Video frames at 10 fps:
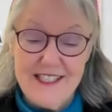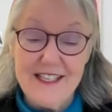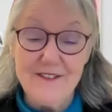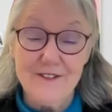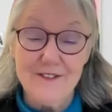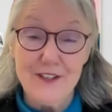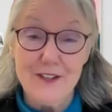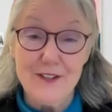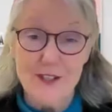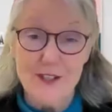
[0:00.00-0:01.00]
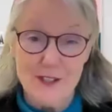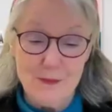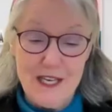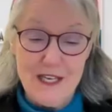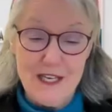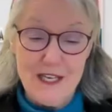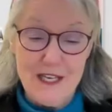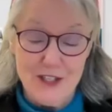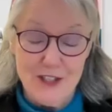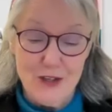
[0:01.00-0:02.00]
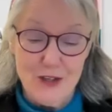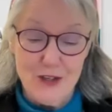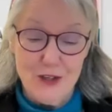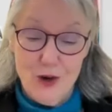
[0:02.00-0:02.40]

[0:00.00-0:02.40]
See and feel the expansion